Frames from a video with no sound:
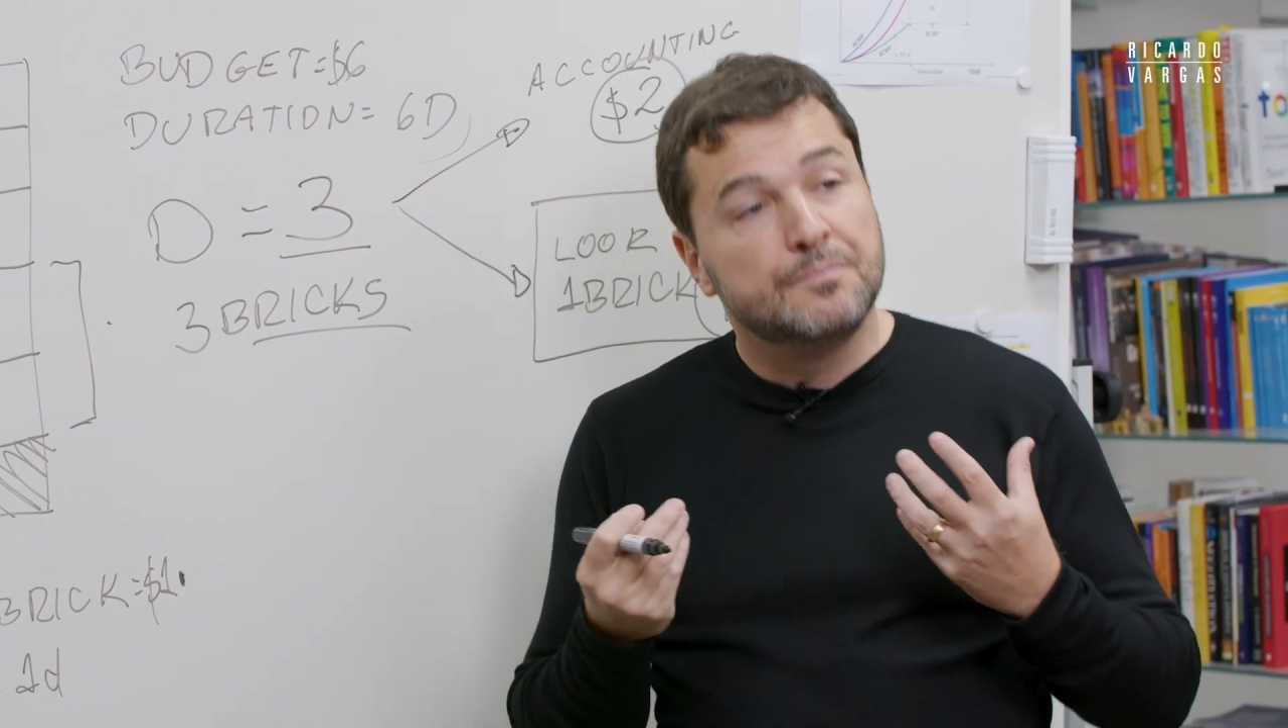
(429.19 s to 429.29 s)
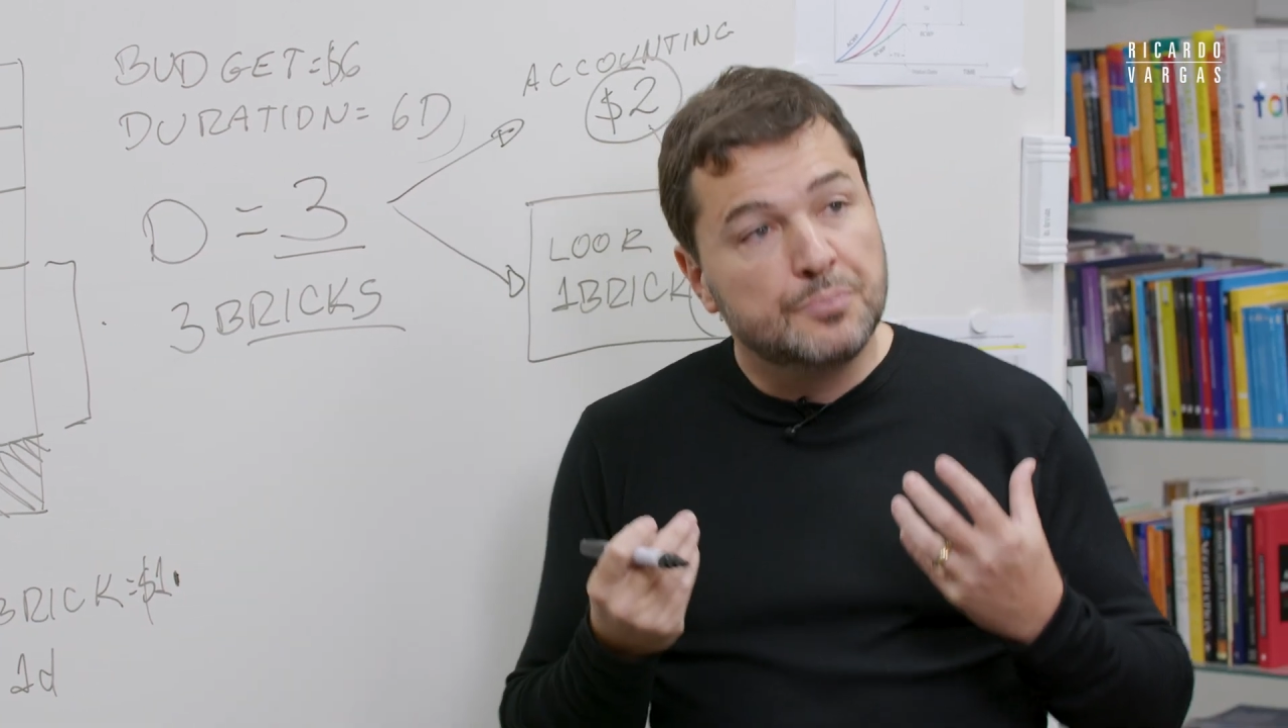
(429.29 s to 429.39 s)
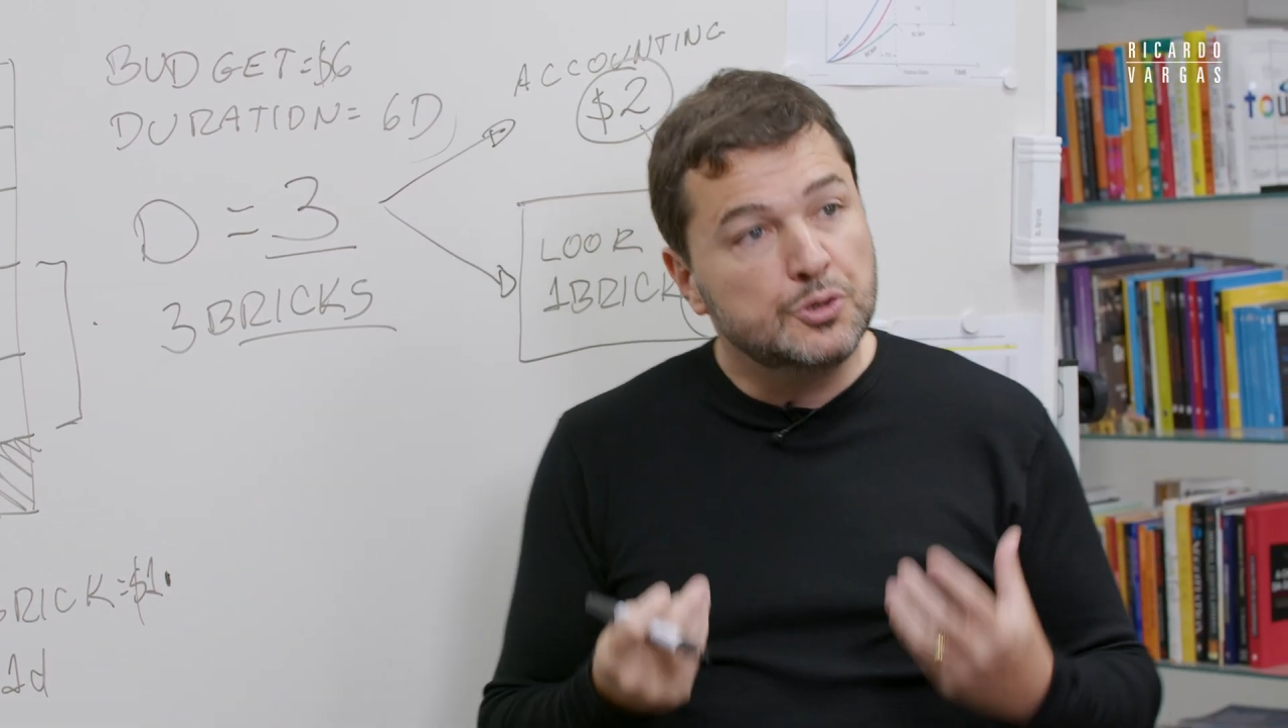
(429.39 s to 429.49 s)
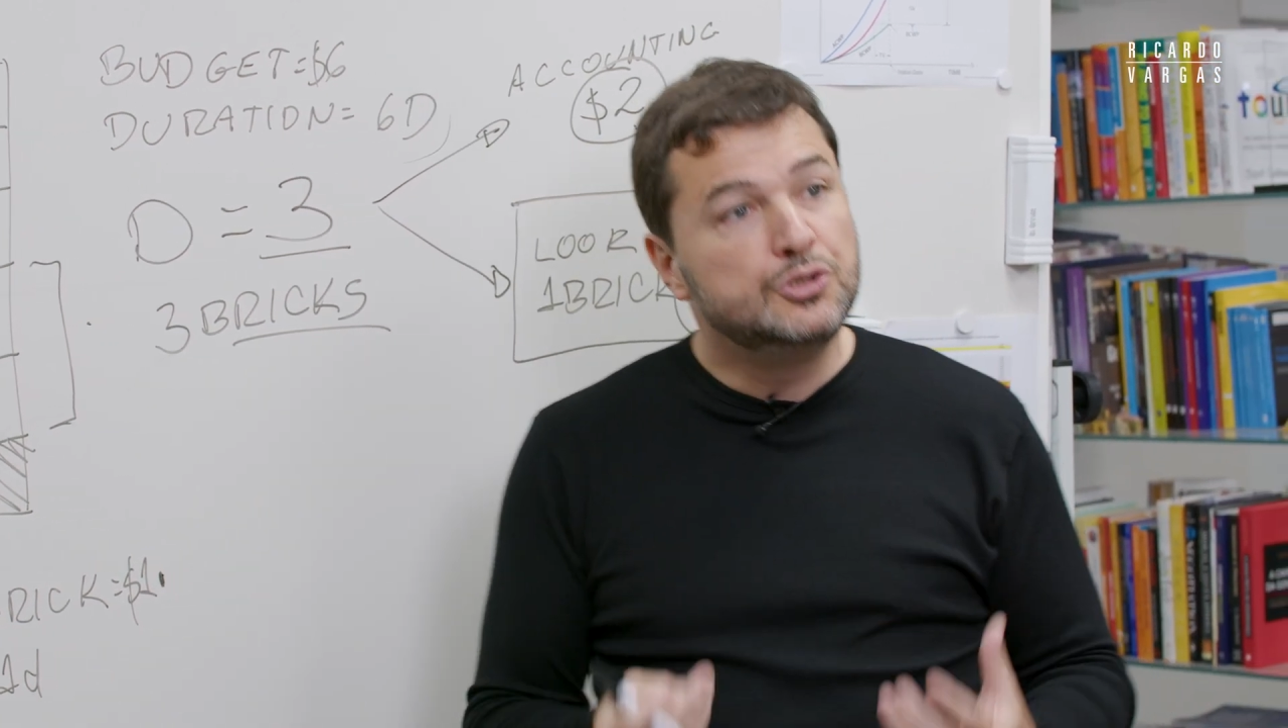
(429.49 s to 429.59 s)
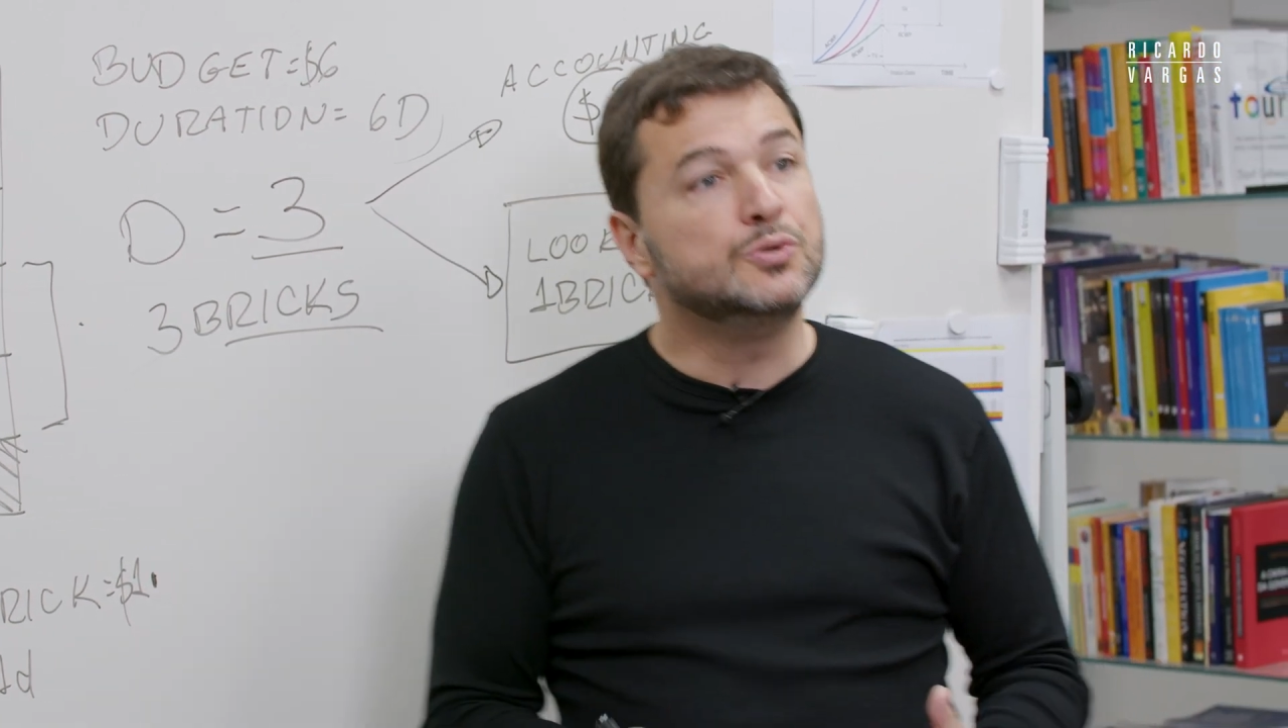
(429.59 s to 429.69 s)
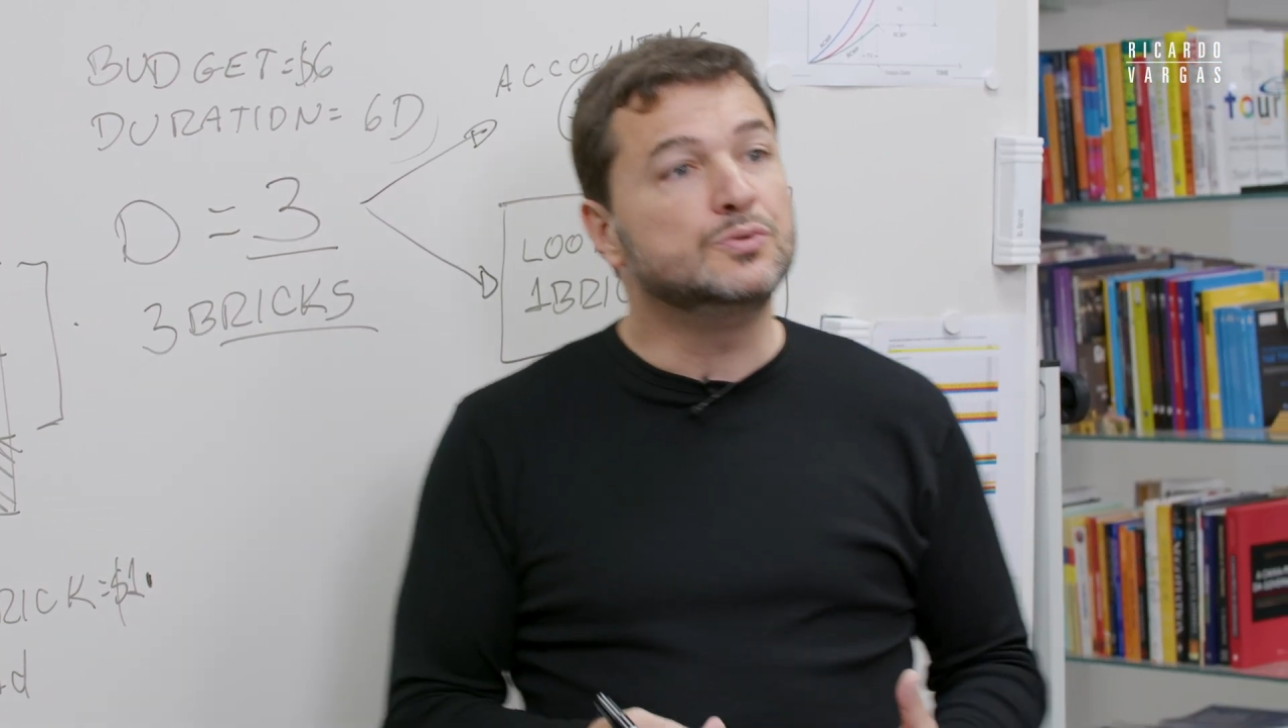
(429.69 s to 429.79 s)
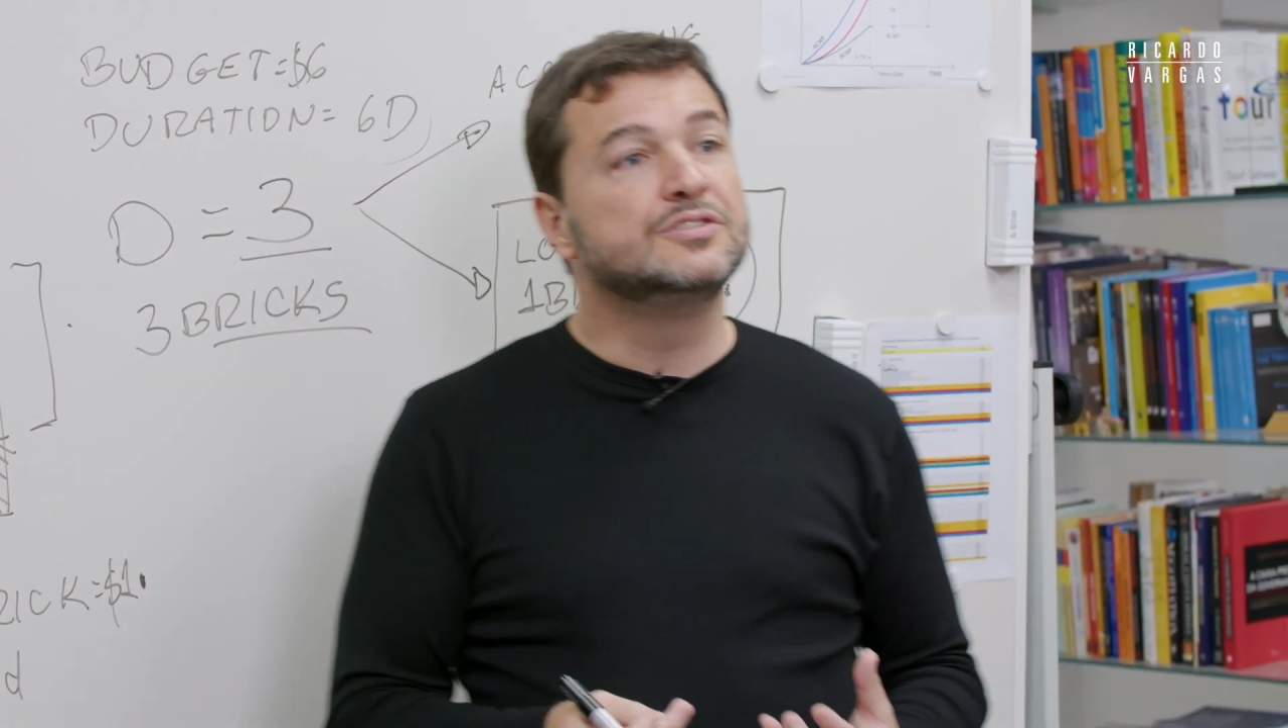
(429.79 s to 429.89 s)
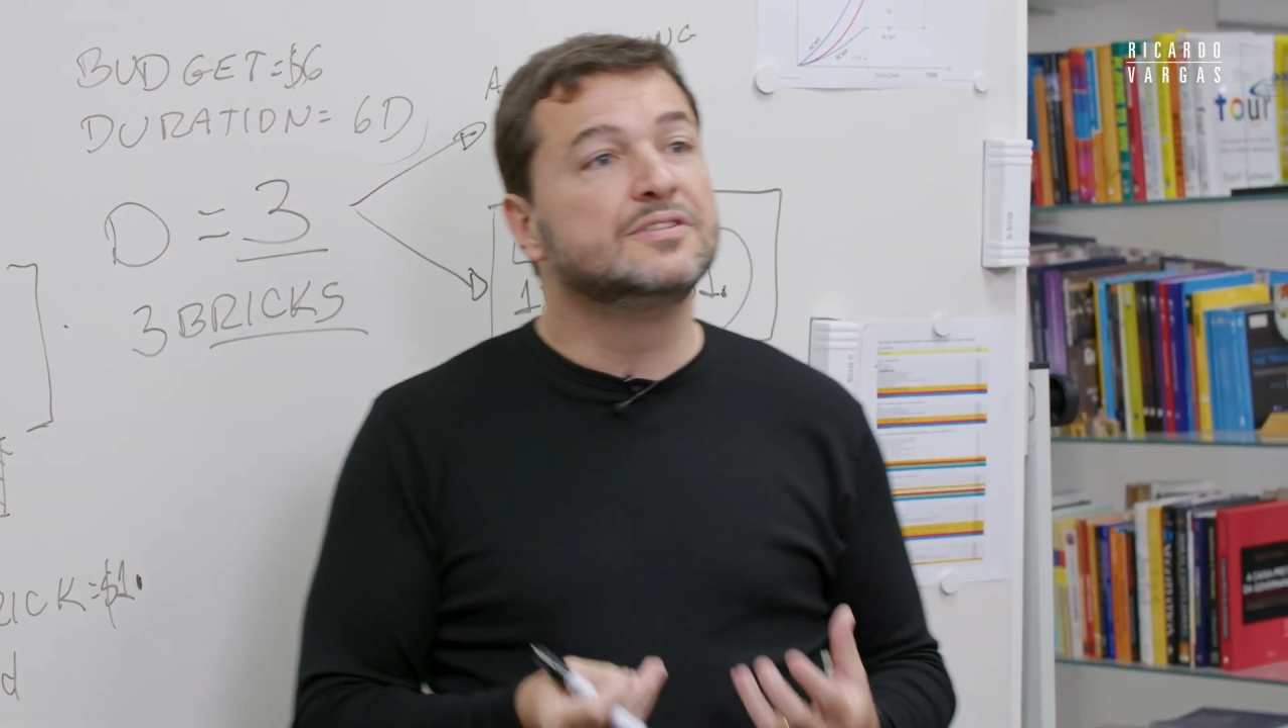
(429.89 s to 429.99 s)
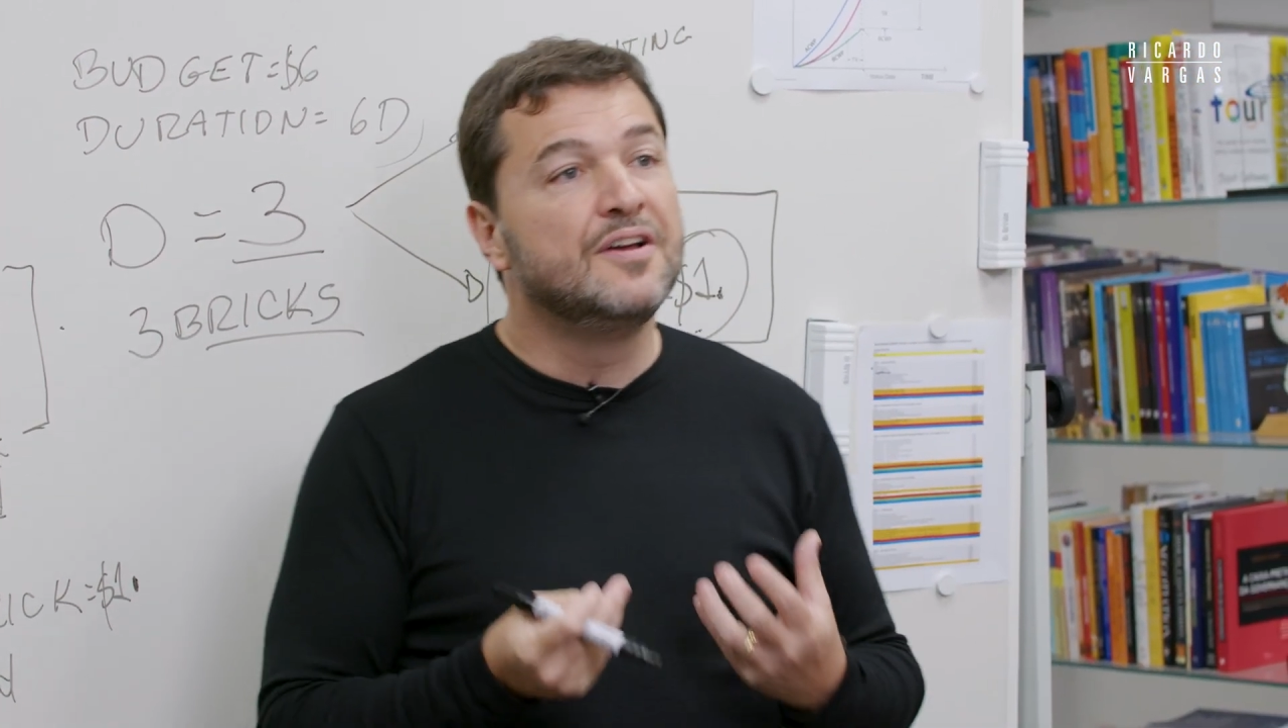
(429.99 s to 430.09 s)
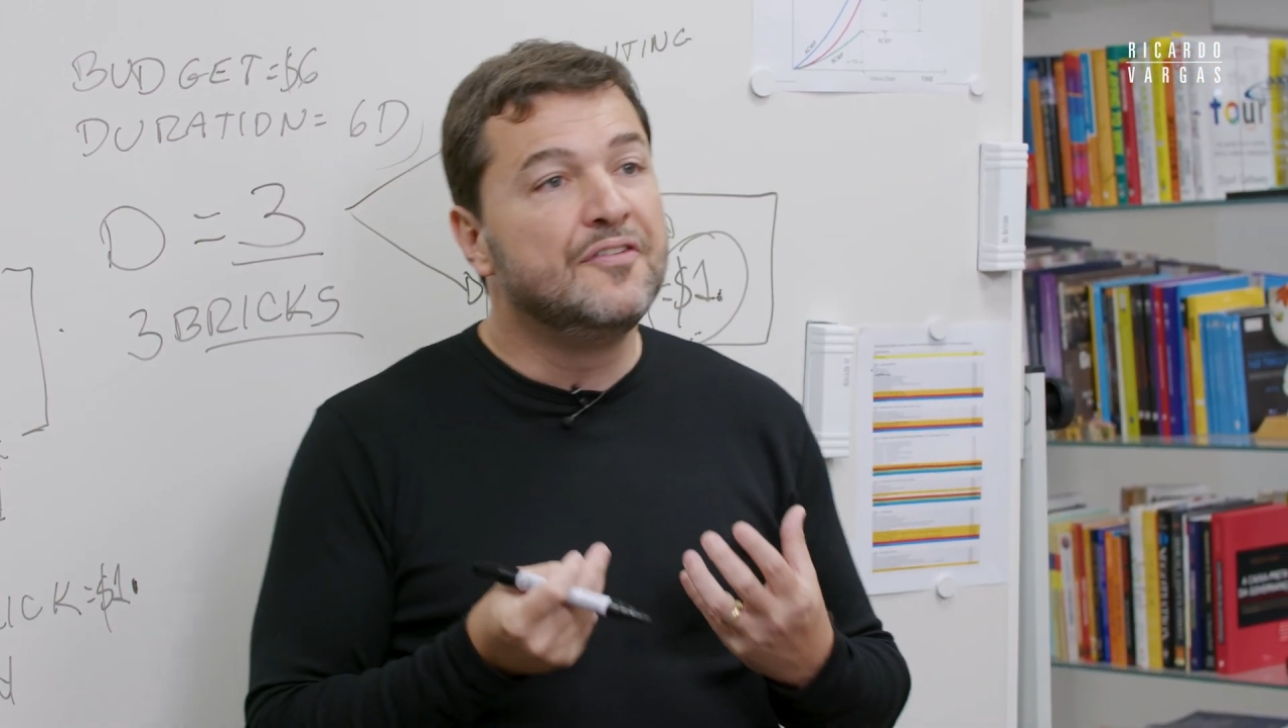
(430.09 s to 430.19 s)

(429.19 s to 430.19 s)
produced